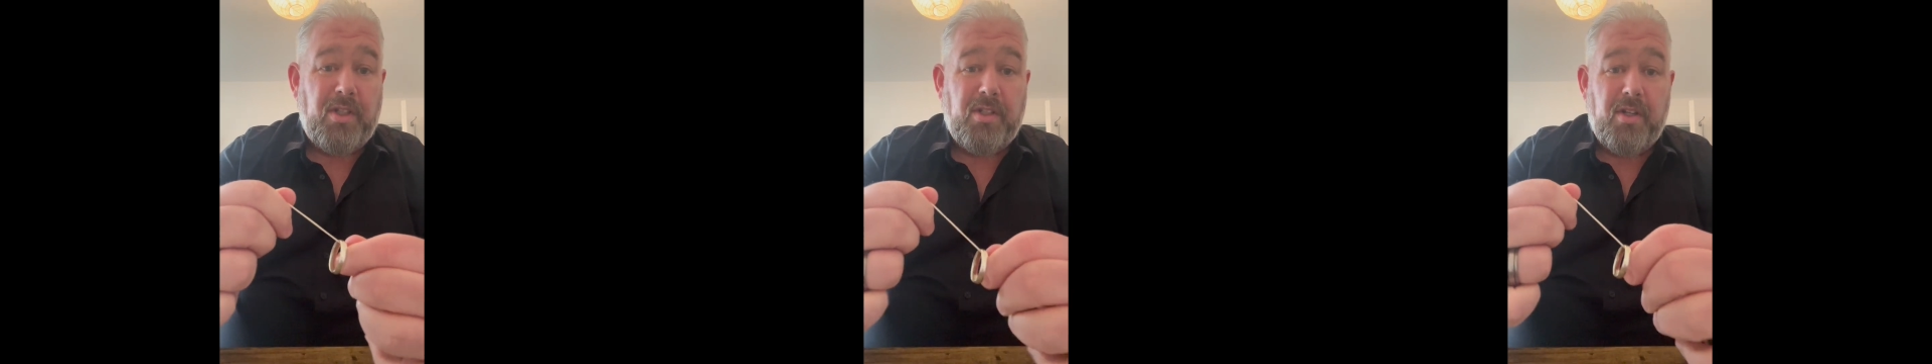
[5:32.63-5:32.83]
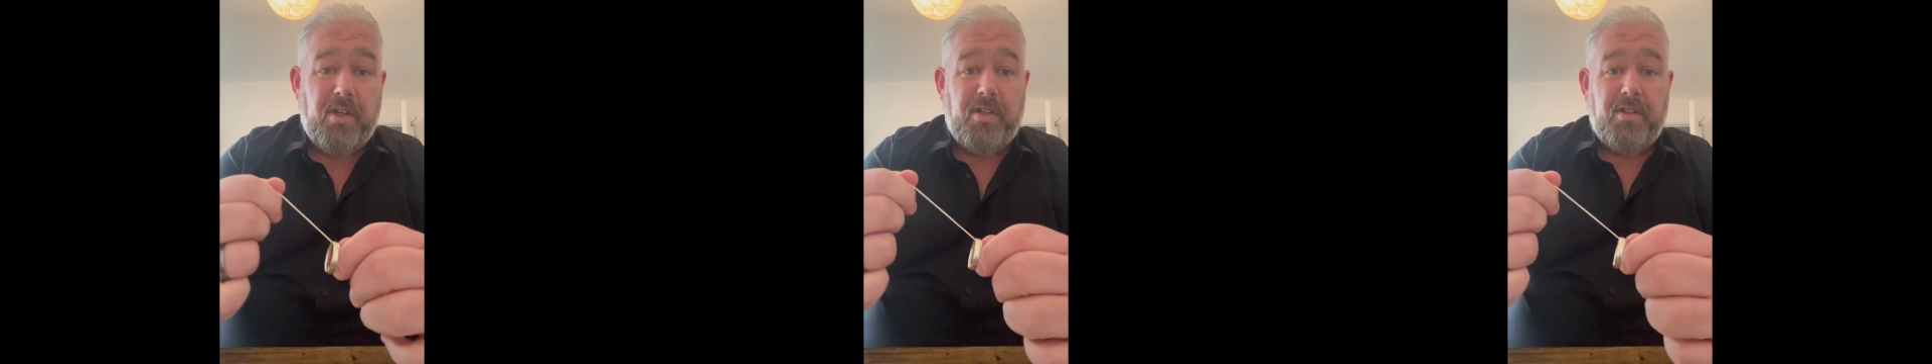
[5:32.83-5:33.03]

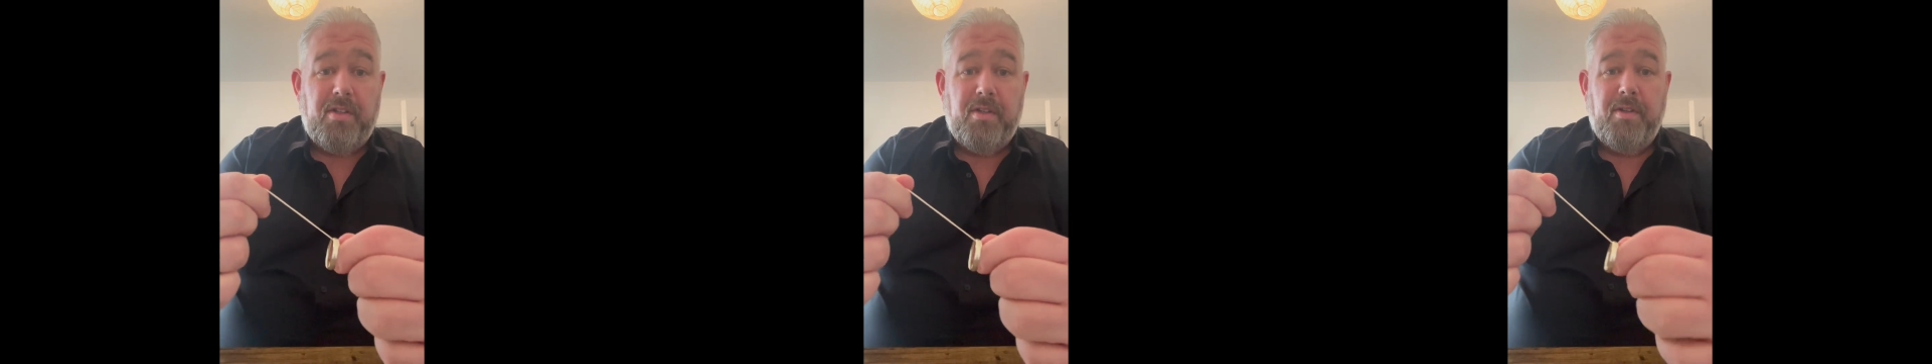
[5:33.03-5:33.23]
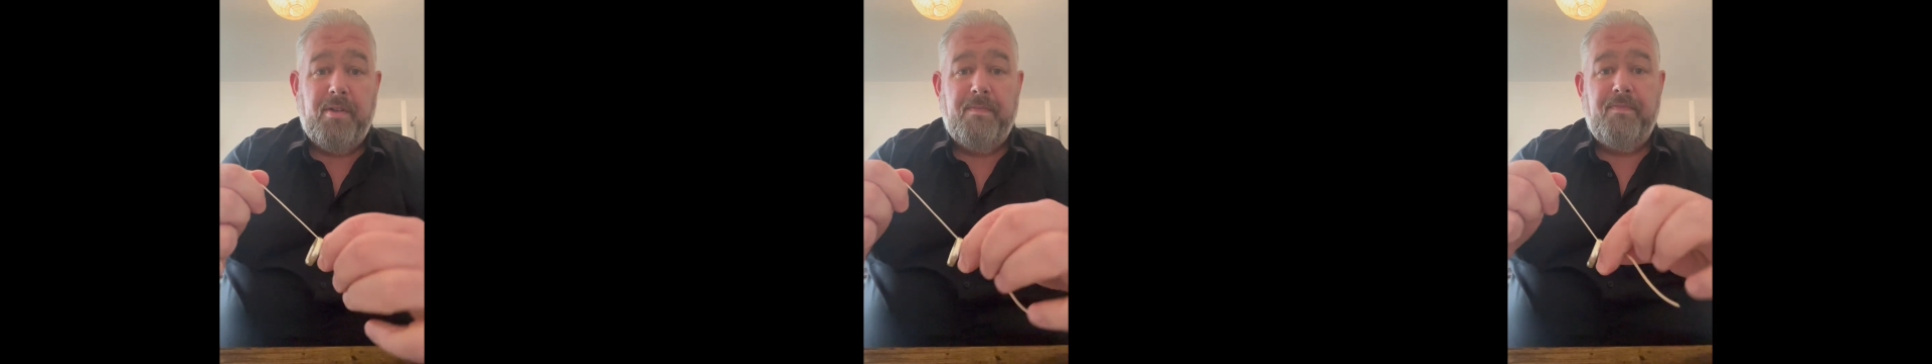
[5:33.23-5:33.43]
tight
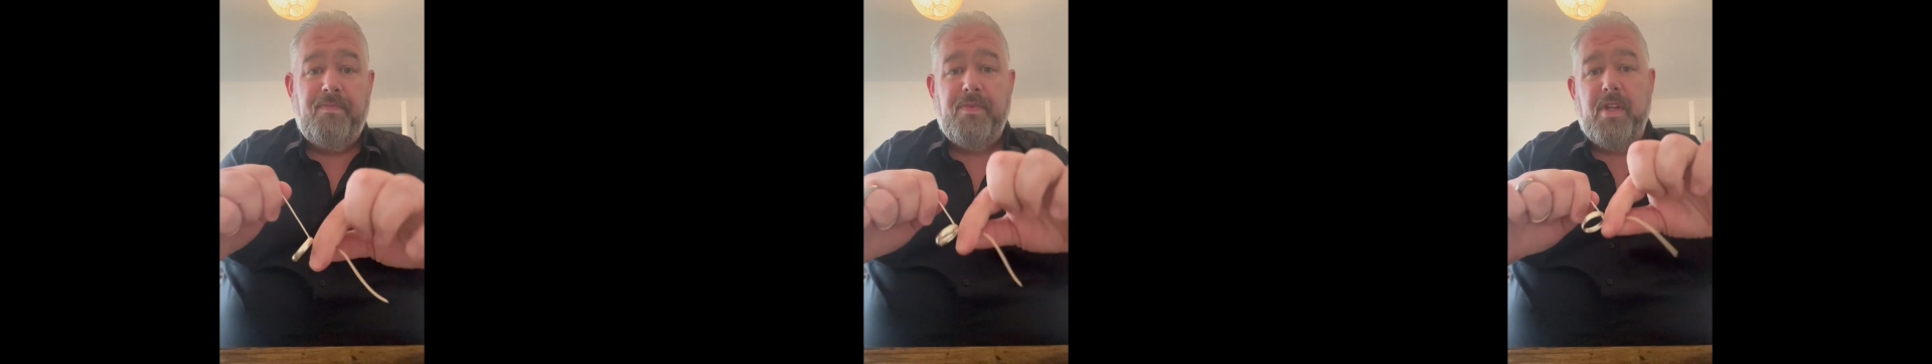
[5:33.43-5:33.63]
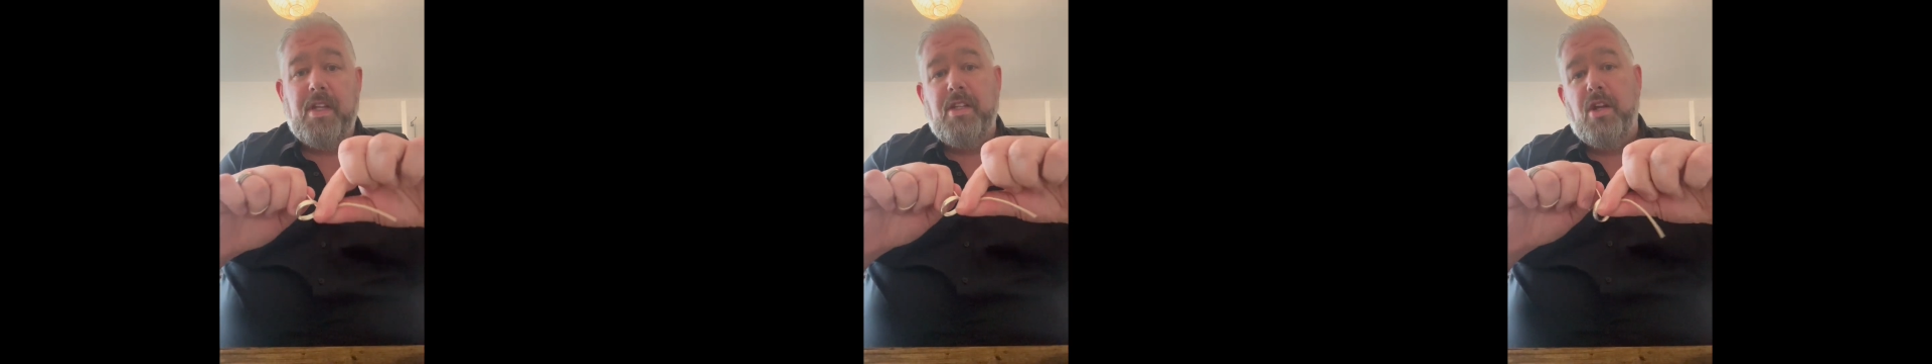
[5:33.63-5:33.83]

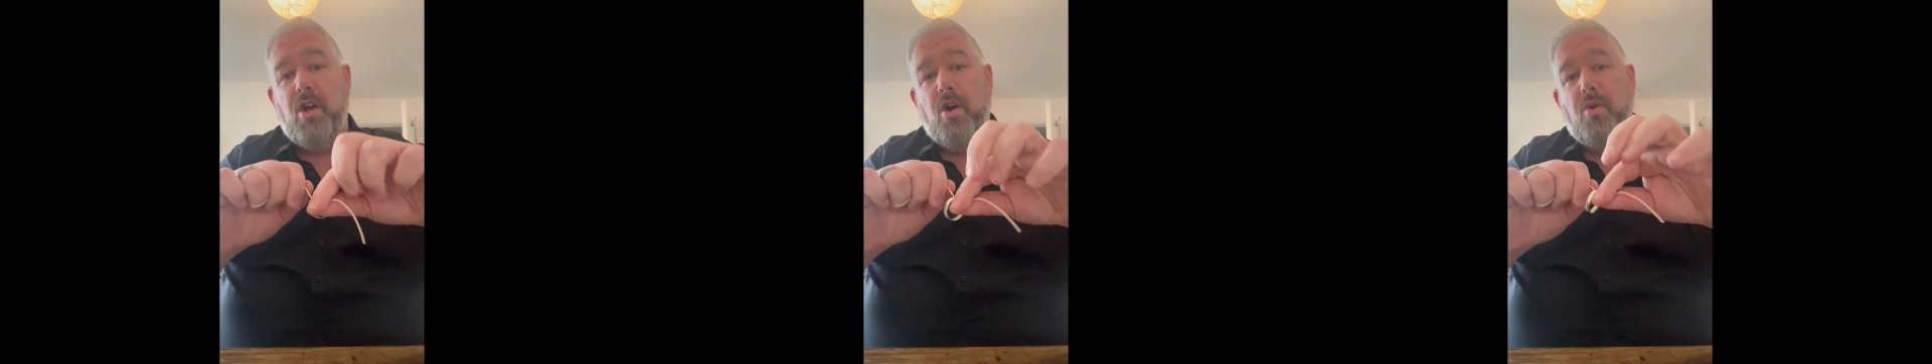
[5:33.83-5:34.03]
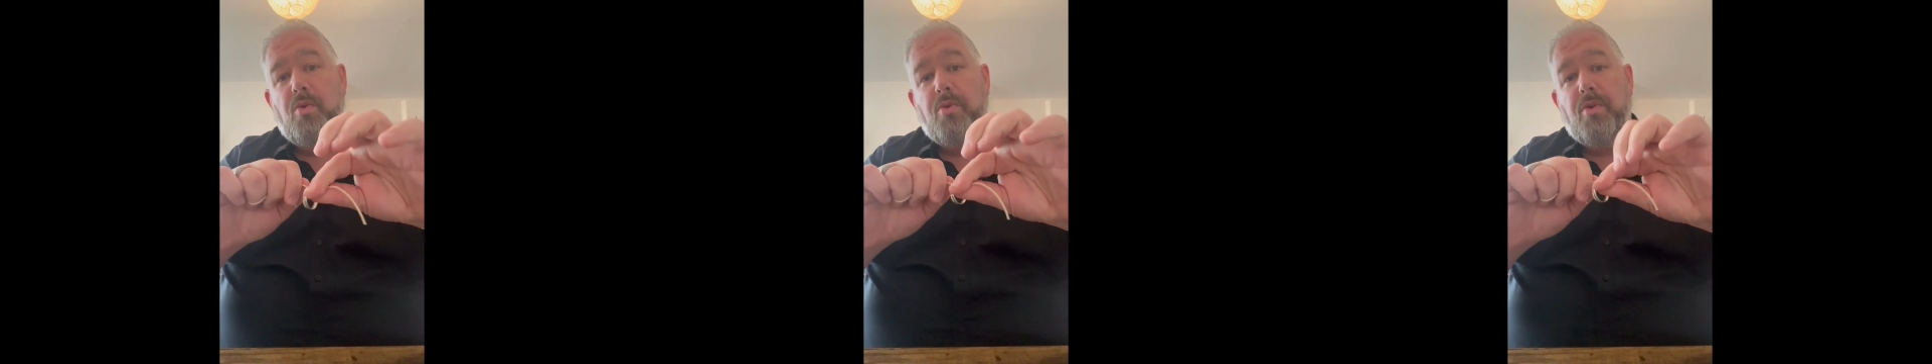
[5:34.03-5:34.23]
and you
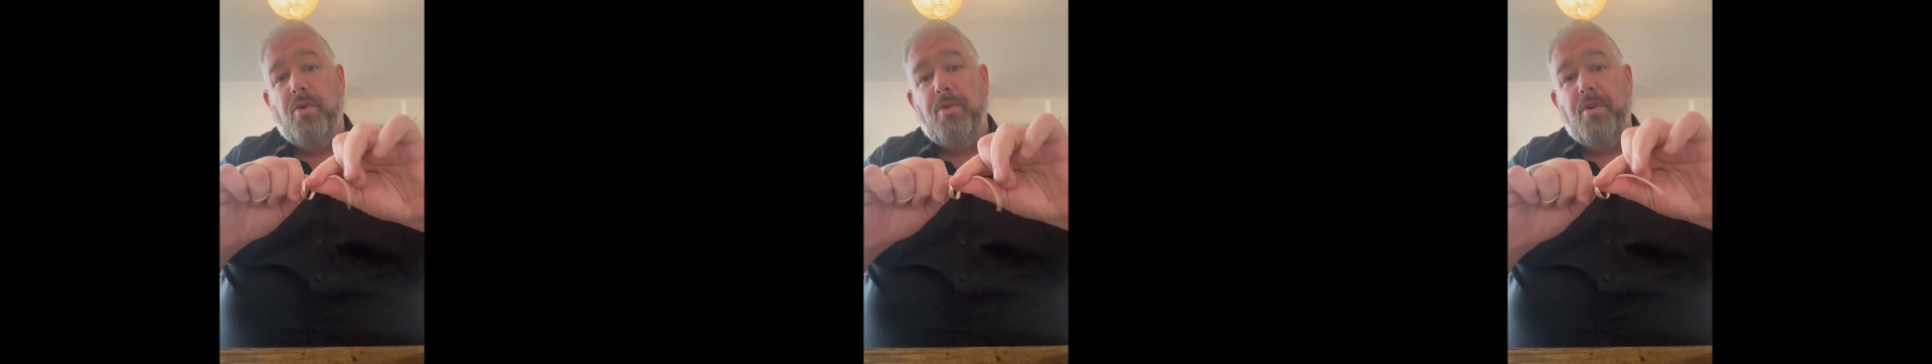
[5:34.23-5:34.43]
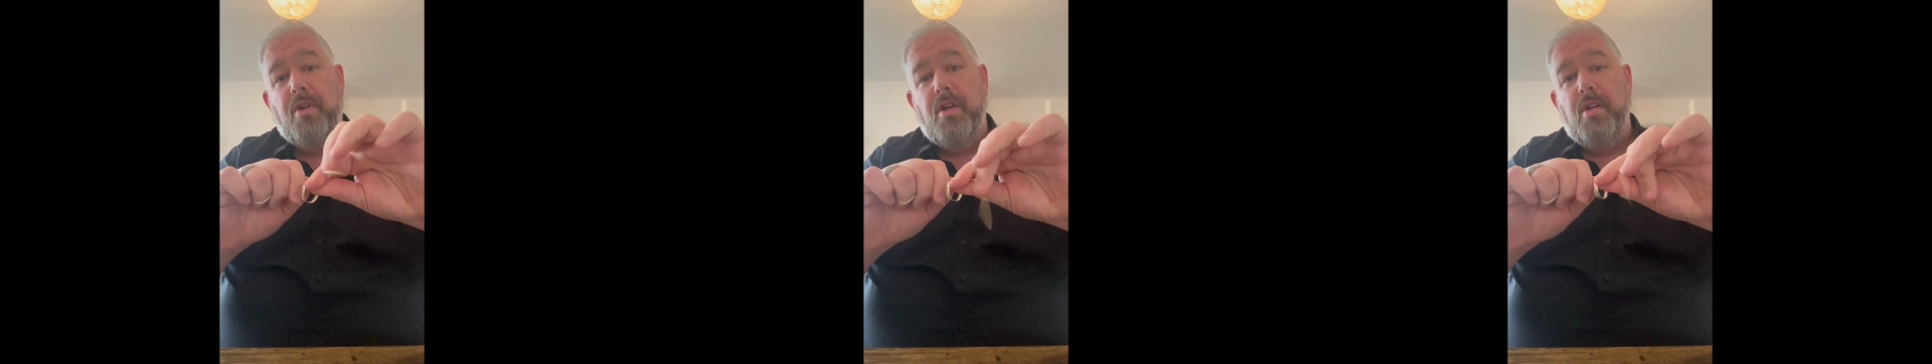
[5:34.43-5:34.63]
hold on.